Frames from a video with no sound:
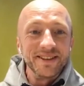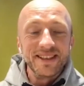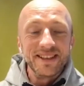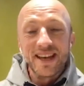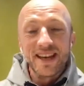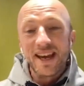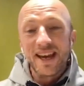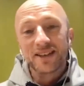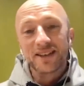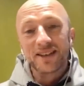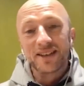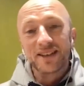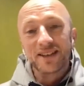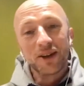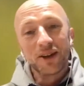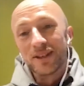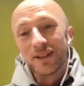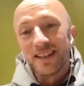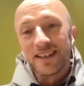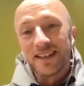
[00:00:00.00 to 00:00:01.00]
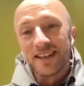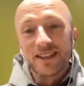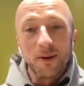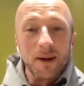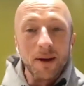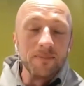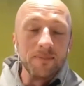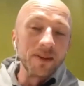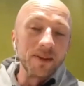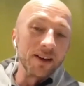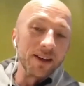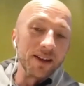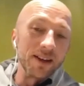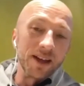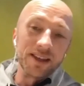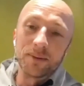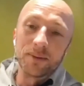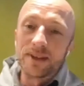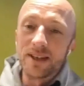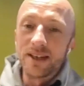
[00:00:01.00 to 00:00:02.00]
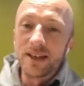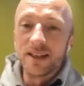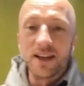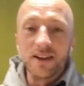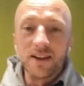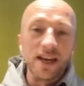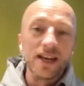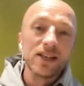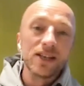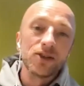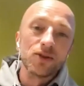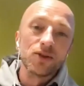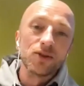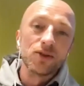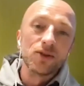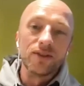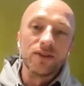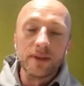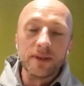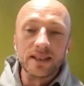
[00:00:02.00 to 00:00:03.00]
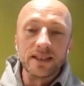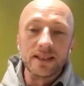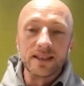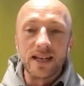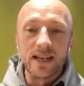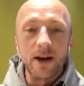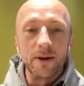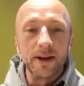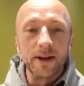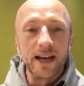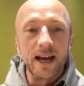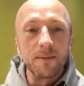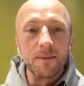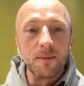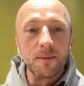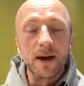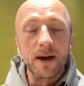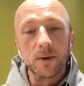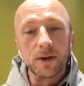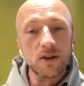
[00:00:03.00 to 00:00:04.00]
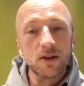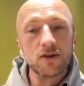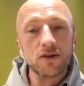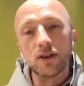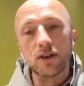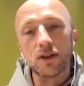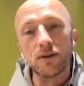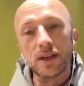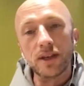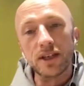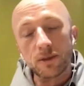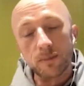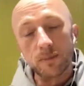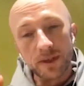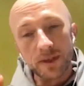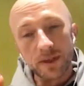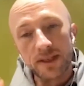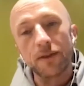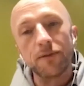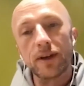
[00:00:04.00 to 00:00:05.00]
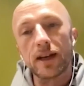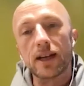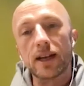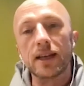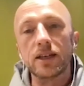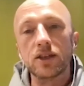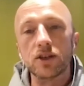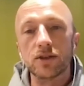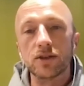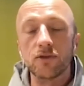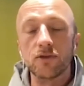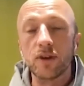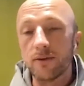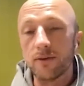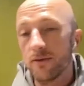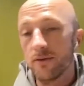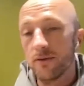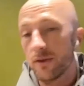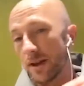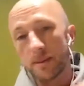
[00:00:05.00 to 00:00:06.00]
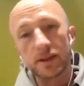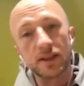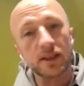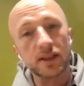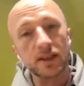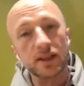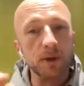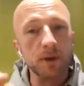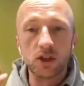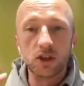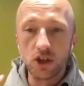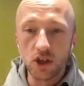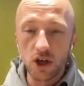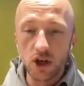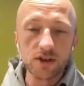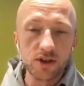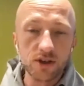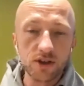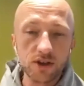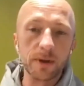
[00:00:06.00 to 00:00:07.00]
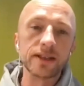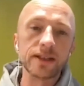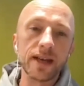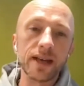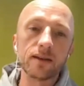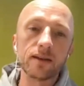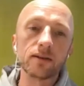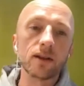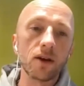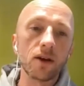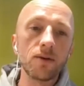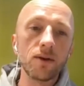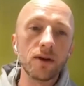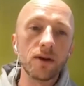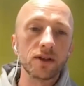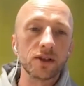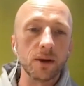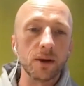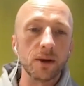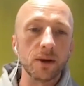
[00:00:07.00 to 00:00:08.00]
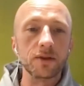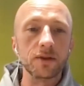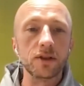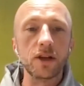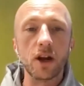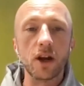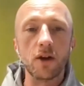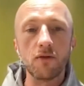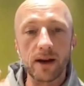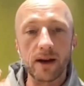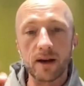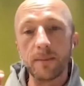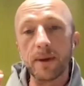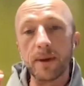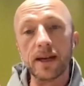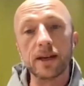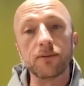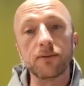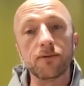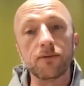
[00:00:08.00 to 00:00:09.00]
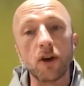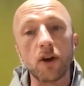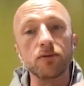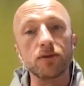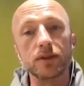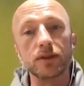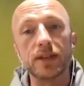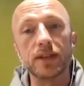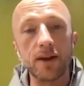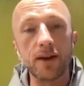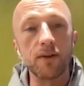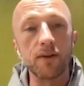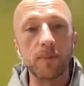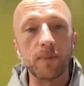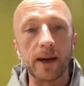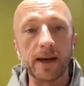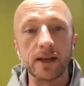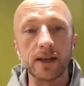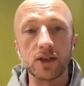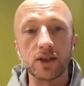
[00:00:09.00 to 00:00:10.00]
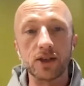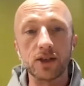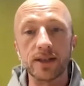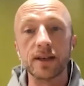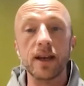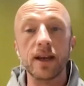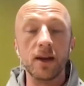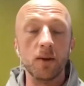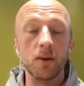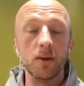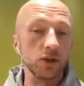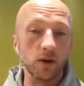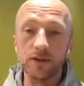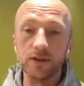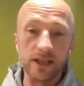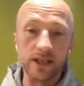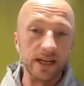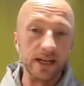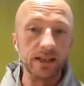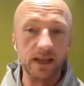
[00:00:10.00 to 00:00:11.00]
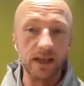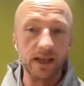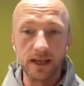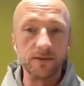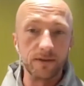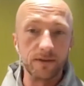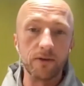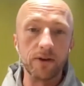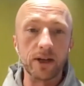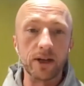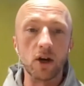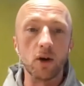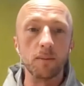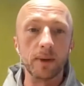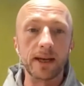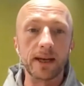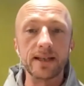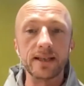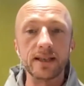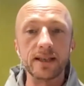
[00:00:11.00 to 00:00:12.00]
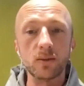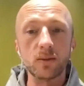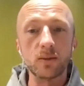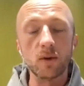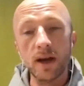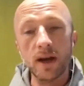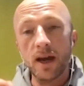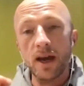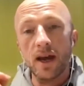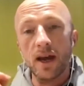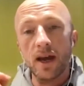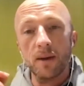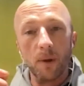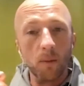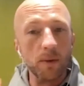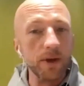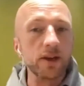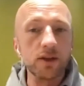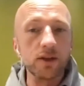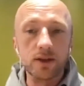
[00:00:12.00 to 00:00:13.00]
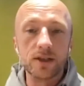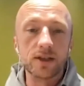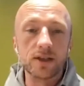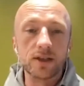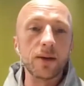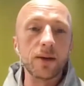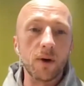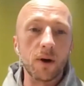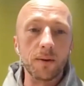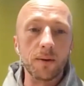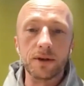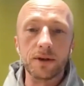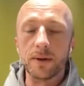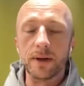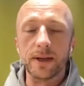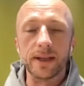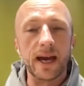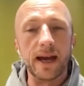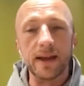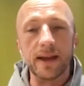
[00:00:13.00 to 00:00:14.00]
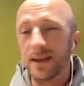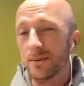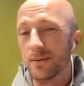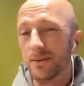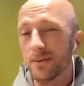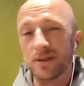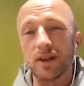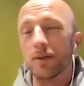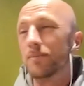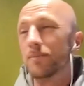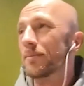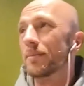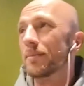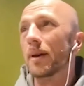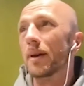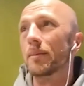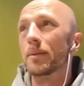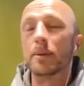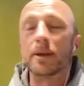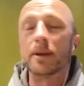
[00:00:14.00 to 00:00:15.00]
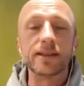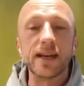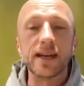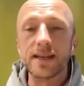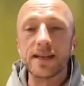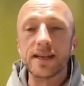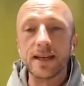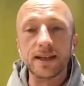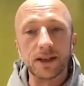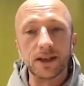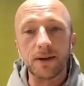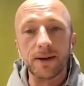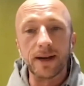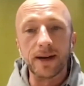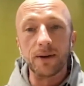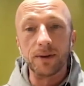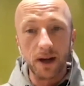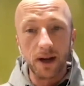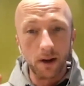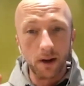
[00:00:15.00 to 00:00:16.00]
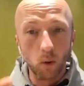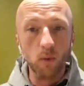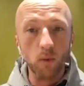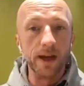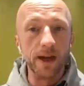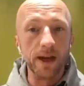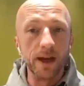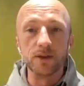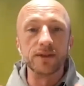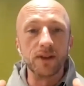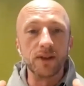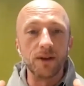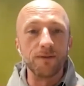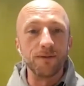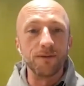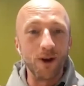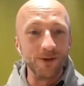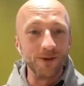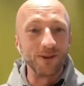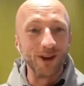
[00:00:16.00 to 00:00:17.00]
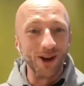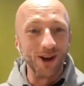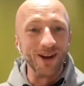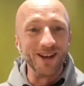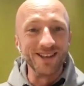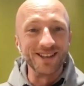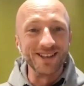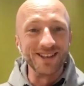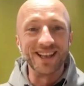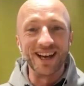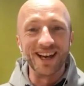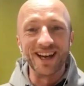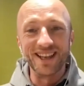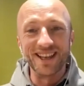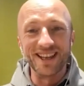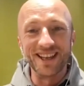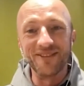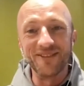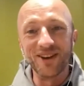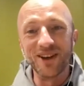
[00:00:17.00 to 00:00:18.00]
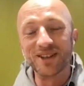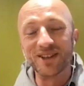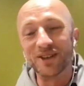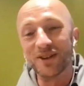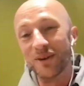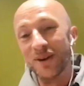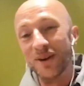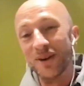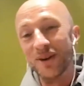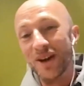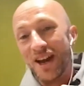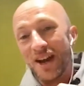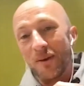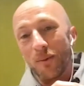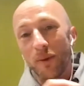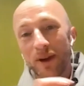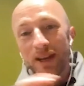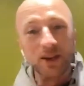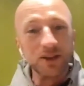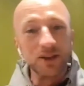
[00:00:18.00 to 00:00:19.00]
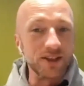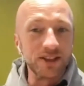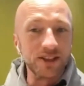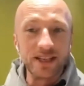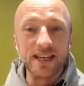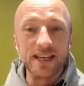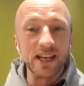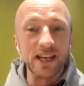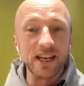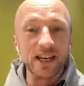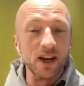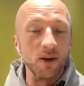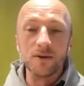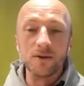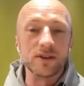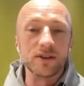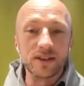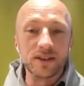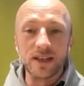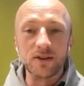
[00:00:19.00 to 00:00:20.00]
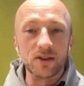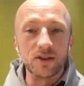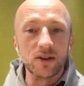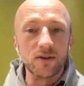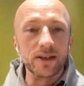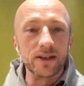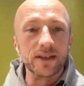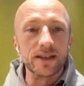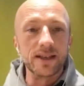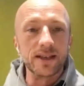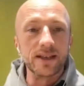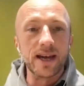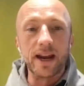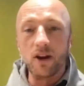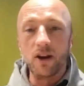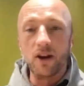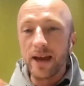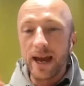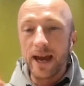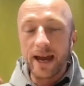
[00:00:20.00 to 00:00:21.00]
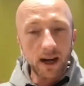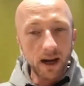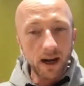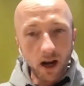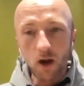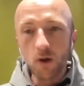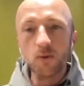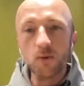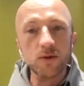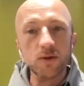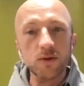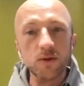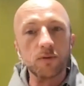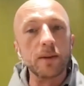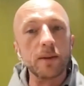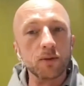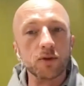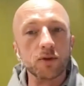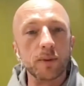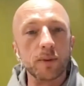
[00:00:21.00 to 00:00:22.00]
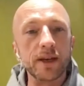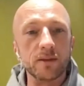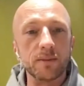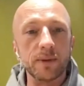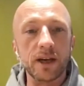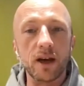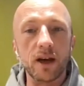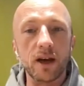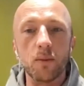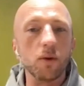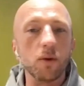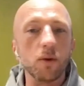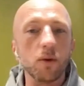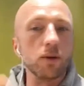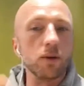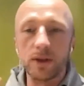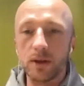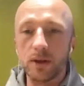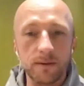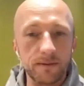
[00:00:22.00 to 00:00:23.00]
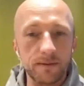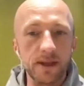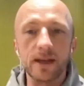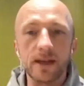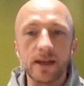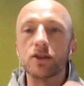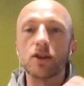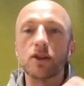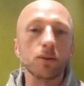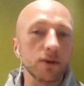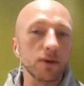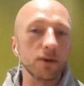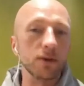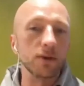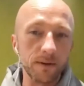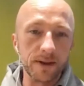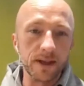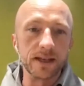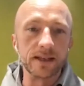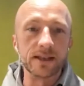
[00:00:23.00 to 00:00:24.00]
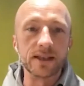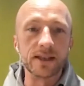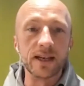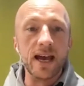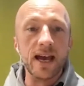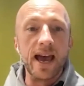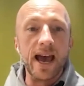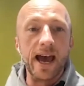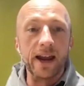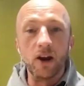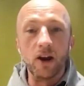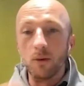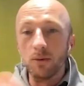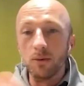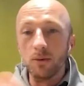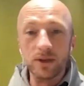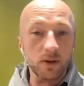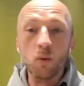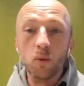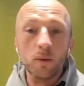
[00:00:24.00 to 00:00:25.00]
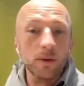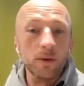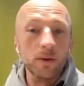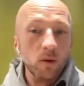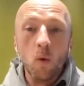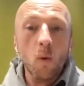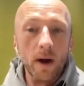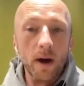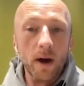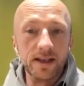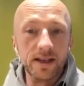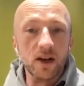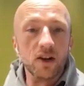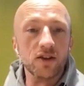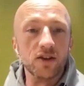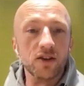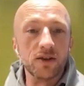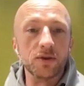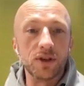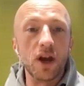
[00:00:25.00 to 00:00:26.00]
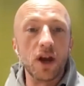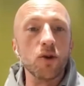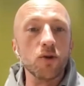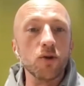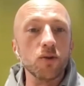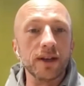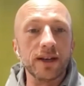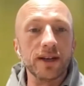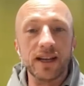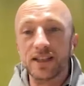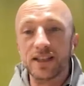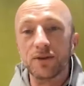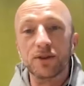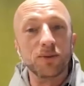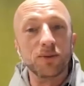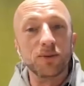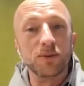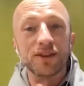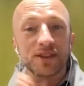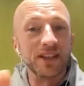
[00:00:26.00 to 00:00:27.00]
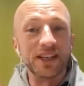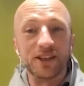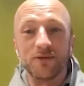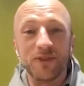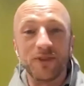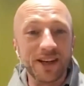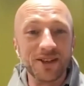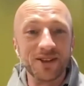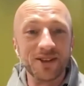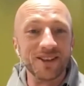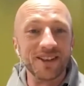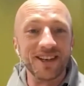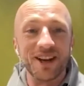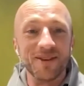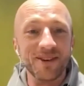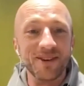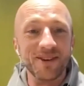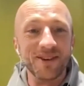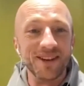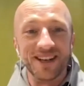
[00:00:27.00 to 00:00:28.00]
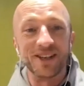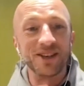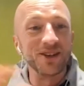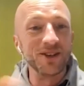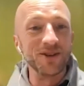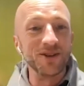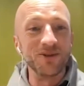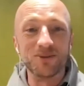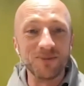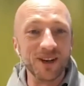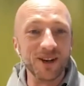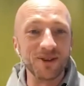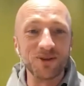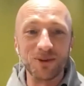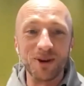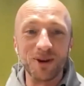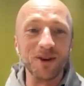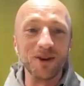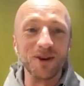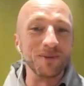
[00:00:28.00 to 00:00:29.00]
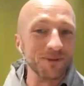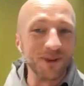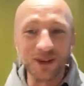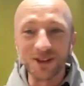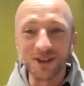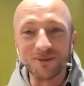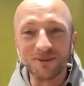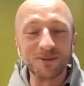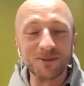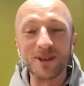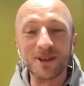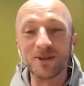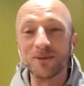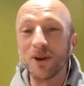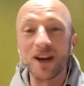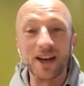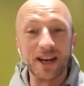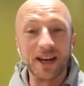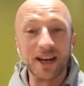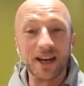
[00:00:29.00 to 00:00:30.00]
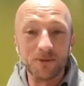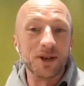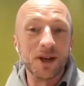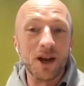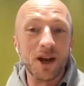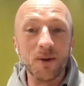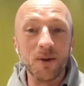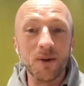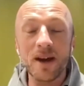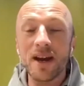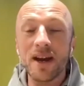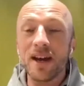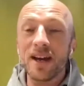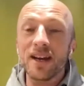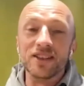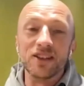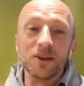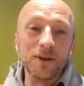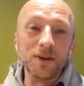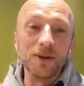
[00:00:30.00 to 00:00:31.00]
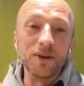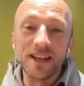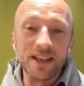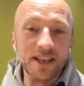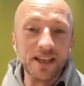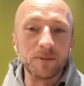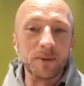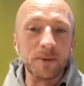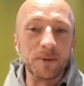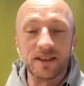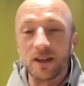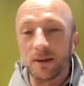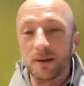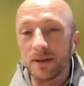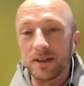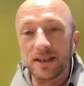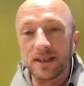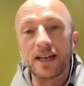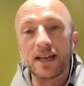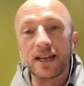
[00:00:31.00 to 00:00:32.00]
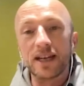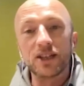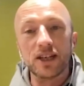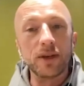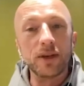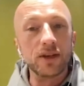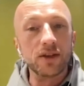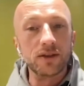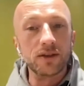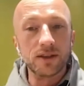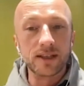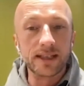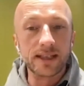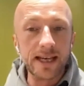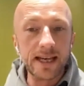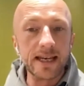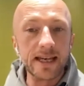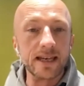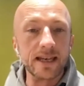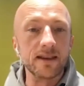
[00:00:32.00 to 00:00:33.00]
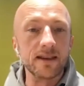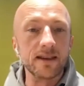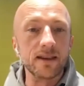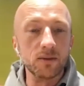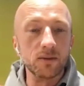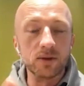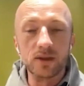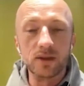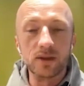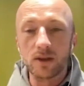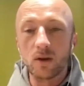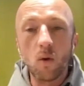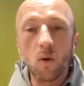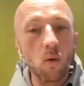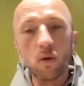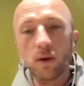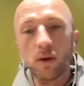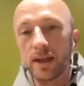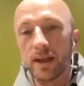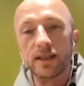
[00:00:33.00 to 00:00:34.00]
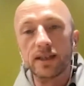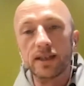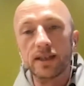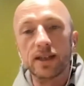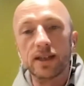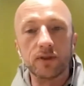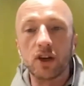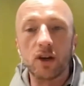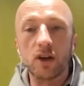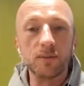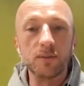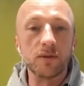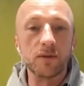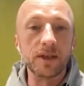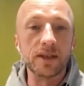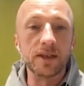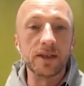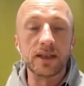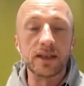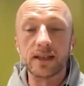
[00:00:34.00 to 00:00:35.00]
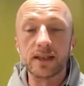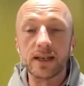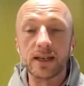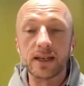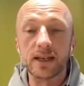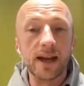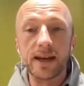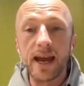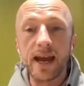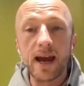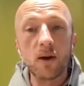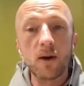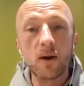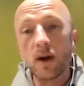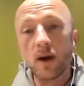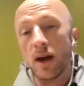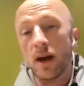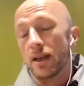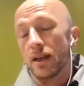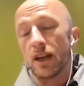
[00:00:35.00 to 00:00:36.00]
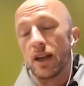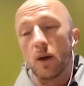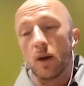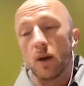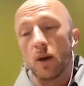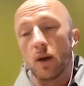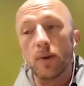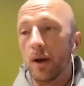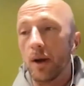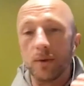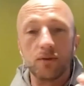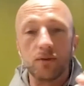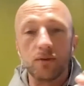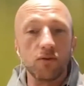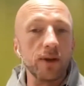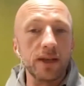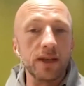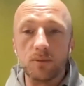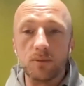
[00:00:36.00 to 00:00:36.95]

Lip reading: Yeah, totally. So I think with the, you know, the history of this business and how it came about, we used to do these specifically just for another business, but just doing telco. So it was, you know, recommending phones and tariff packages, which obviously is a very complicated one. But we could see while we were doing that, and that was, you know, that was about 10 years ago now, and all they do is like 5 clients in that vertical. We could see, you know, I was the sales director there, and I had loads of people speaking to me going, well, could we do it for this? Could we do it for this? And always the answer was no, unless it was worth 6 figures, you know, and a huge, you know, 12-month customized piece of work, it was a no. So we set this business up because actually we could see that there was all of these different types of businesses. And now, you know, we work with really